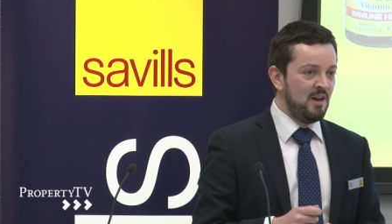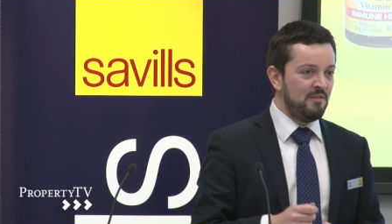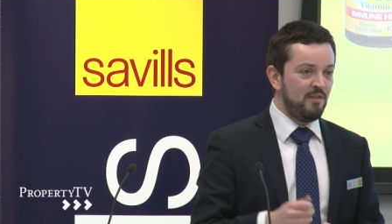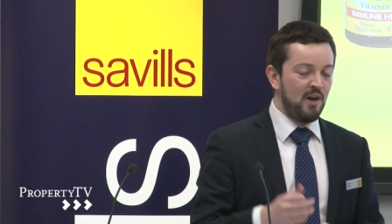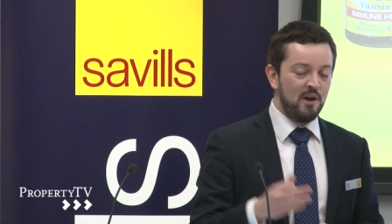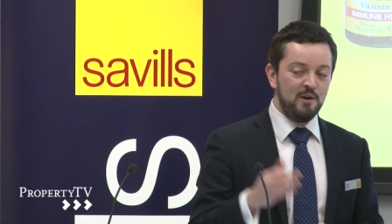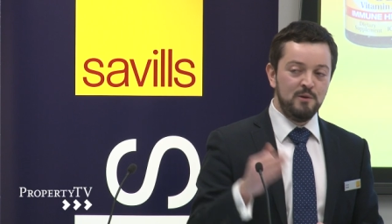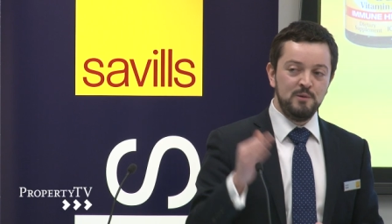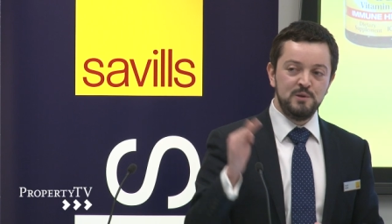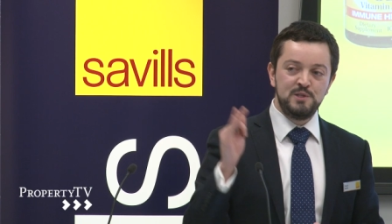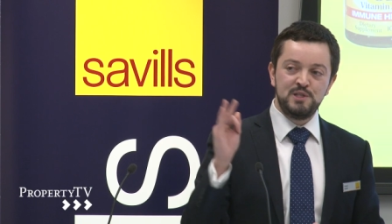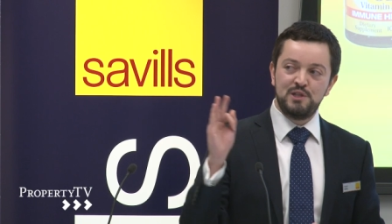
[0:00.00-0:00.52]

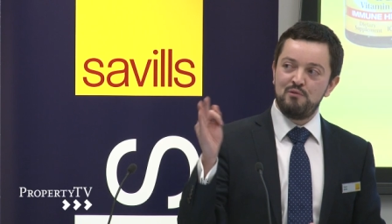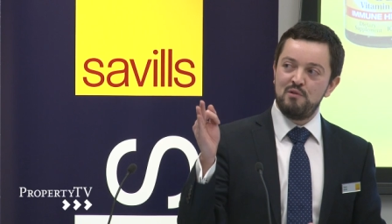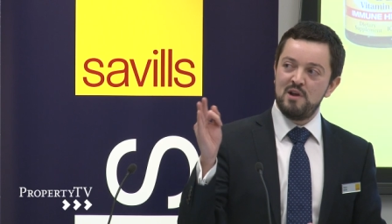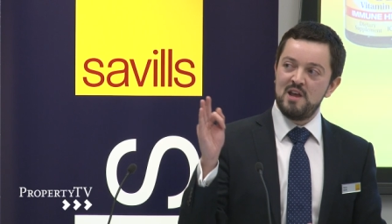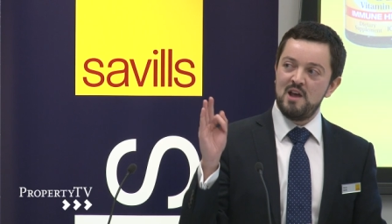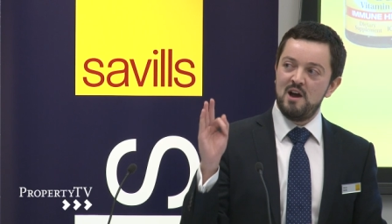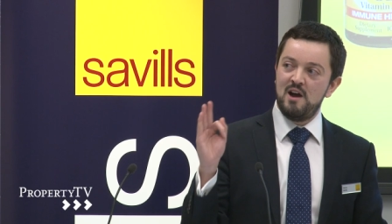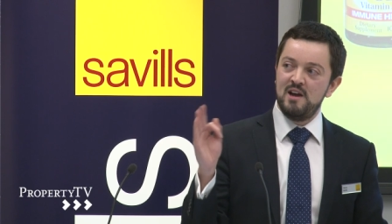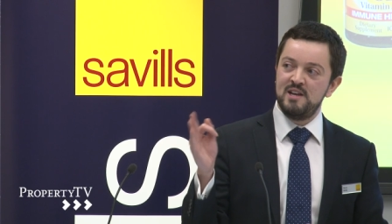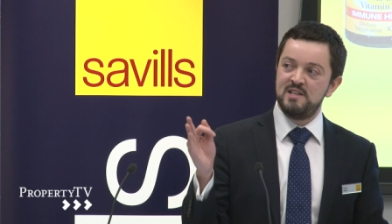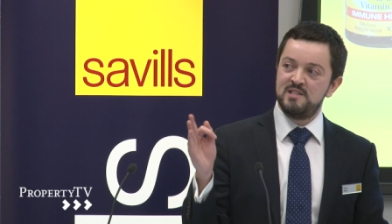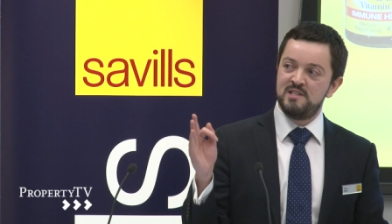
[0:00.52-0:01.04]
Those
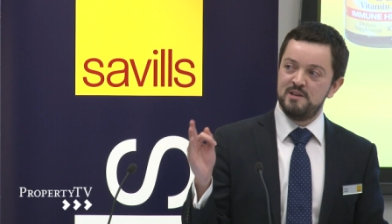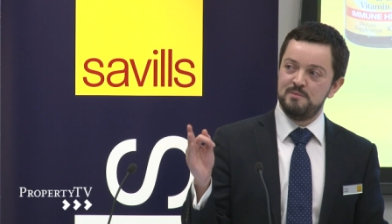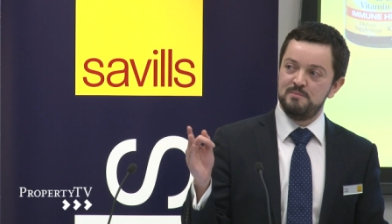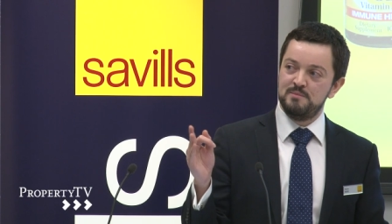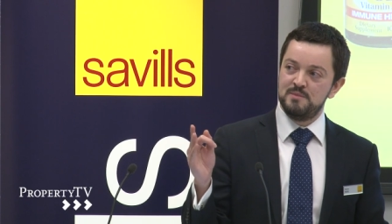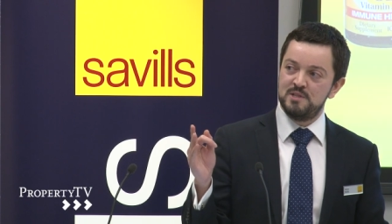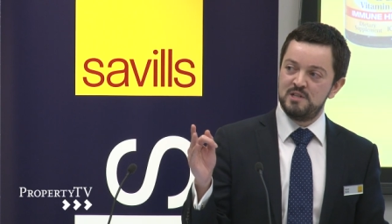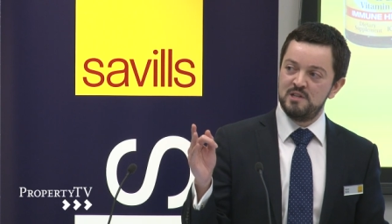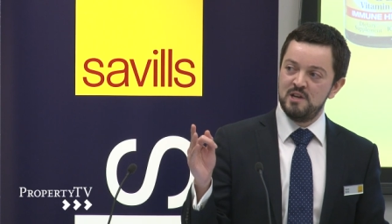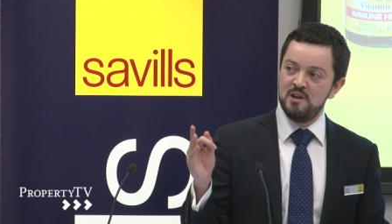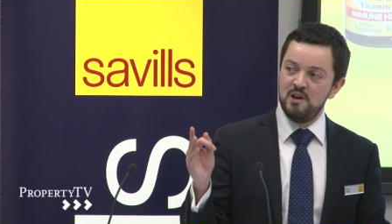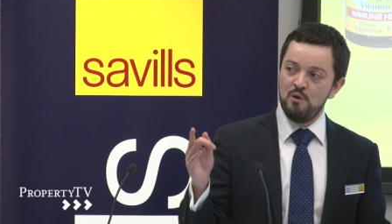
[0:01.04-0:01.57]
three
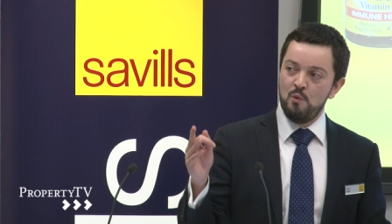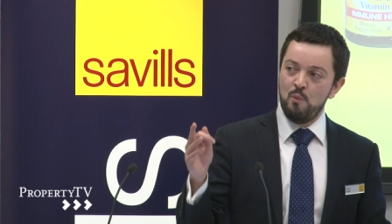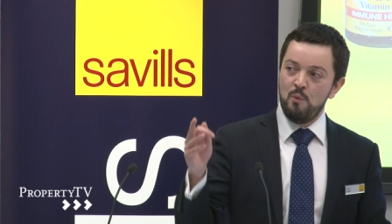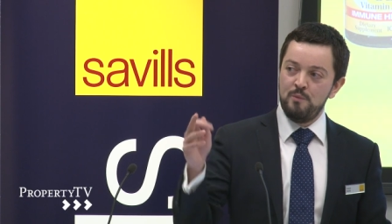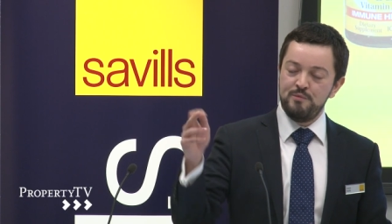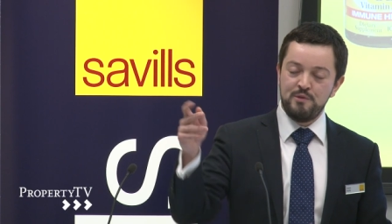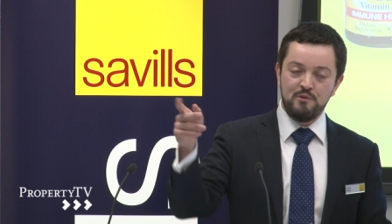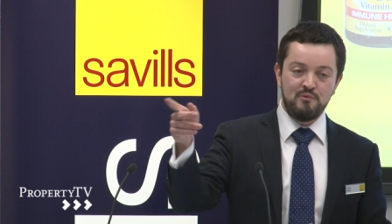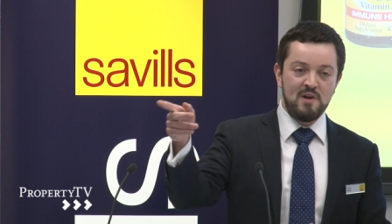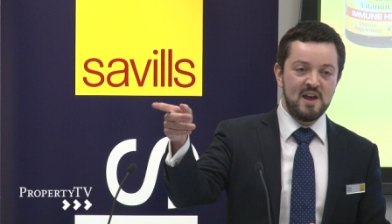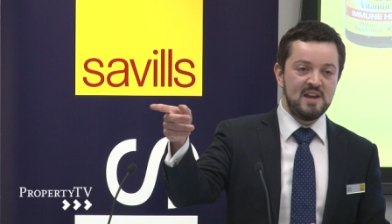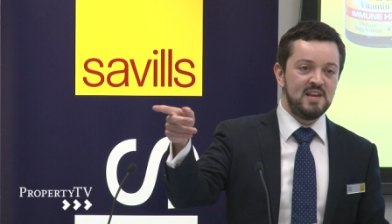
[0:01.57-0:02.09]
items,
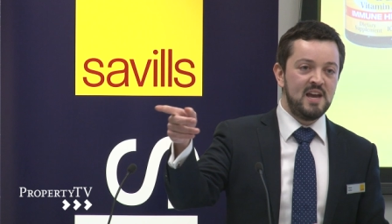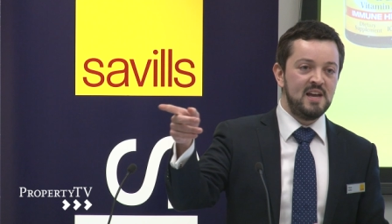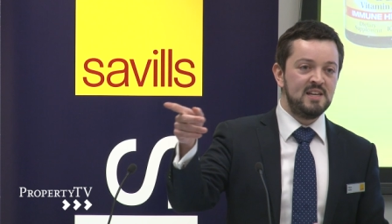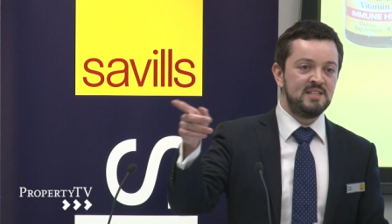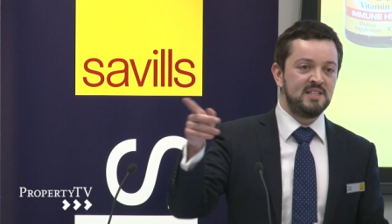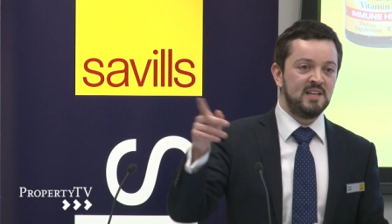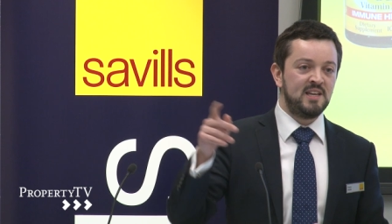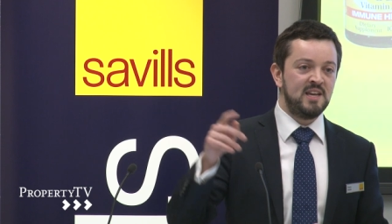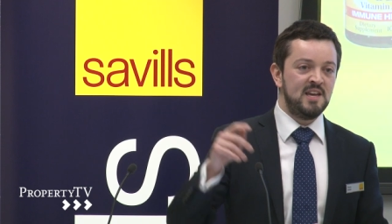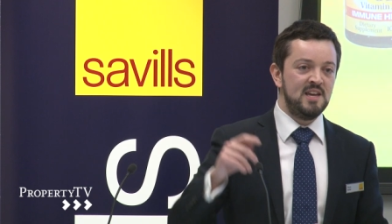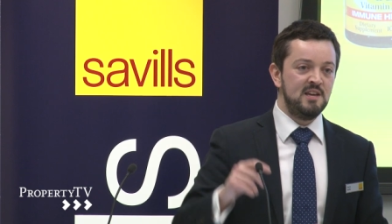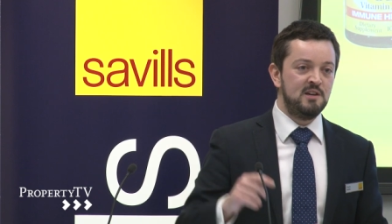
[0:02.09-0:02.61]
the
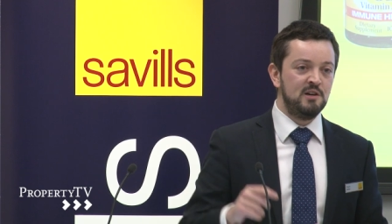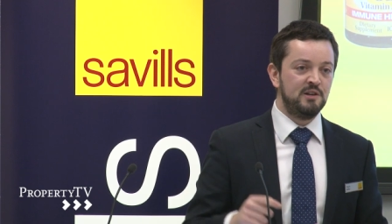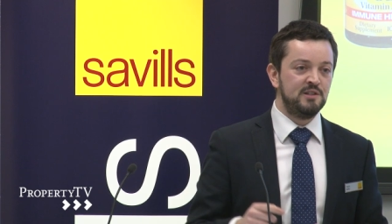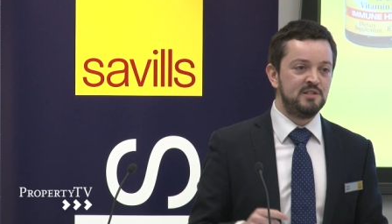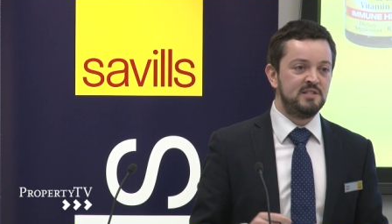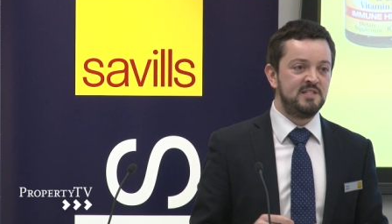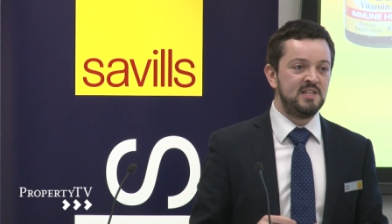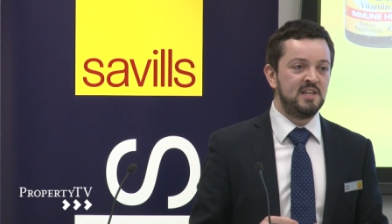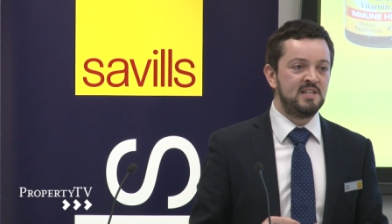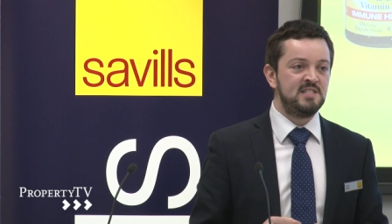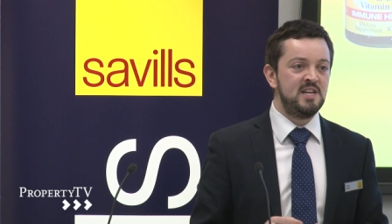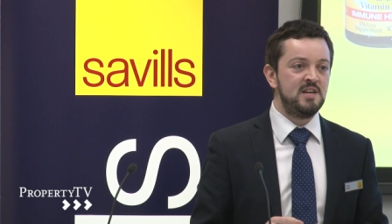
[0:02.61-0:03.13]
radiator key
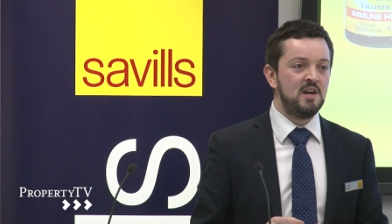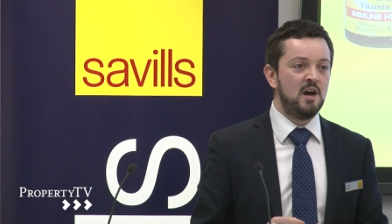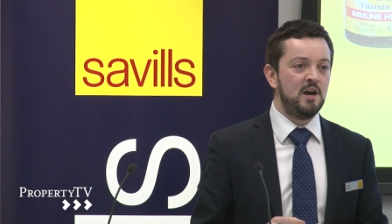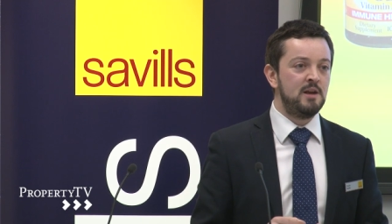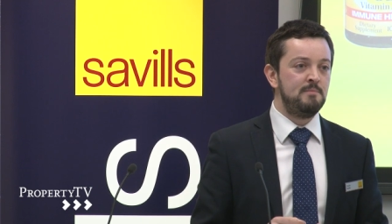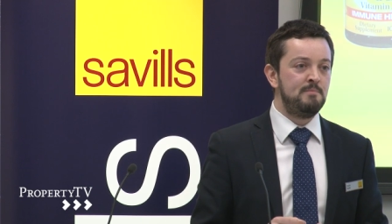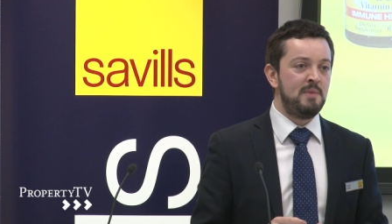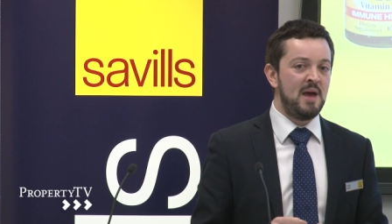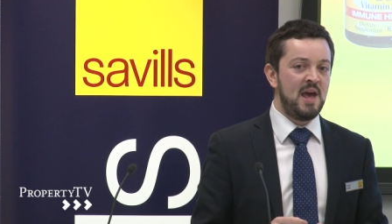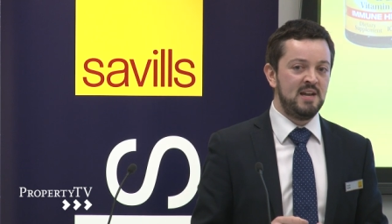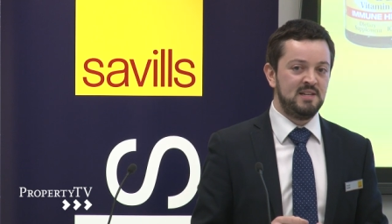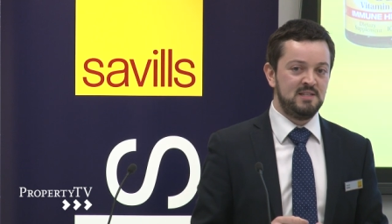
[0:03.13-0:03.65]
cost
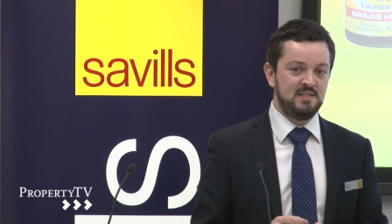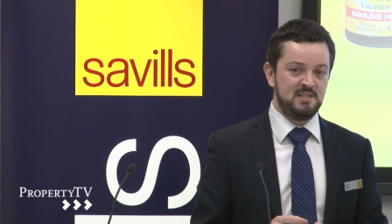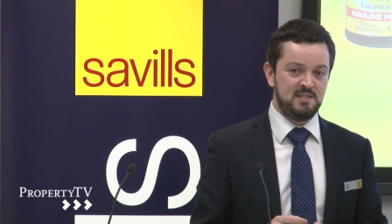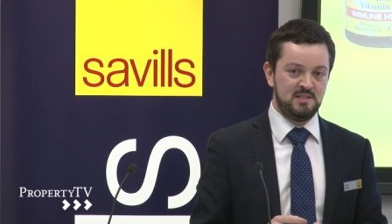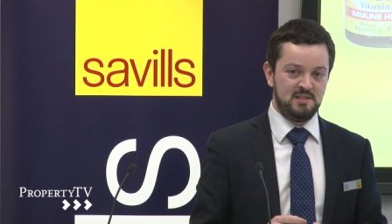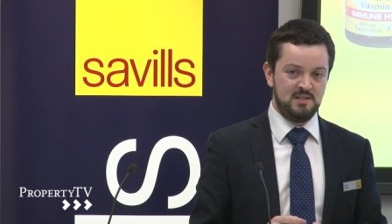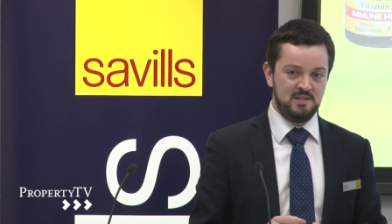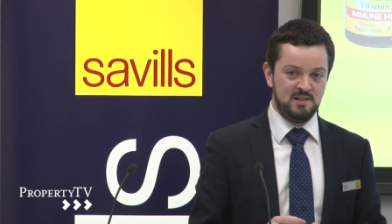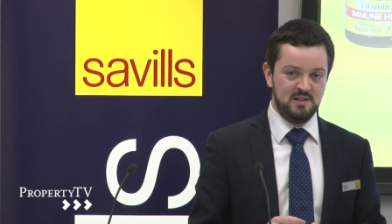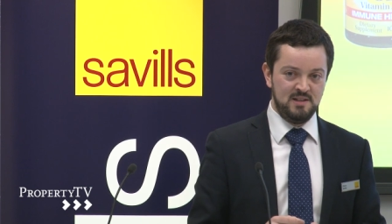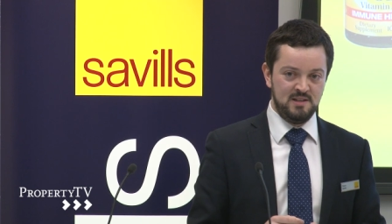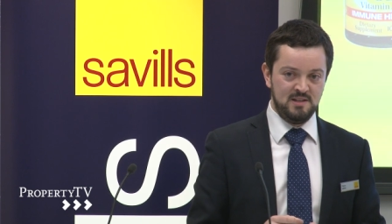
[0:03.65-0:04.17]
69
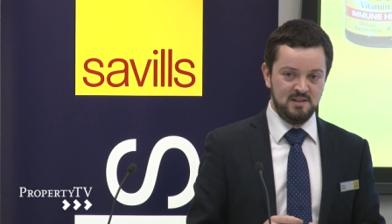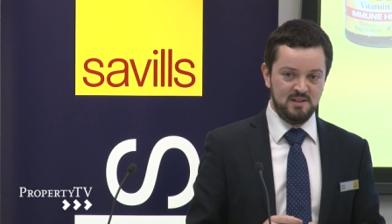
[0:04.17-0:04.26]
pence.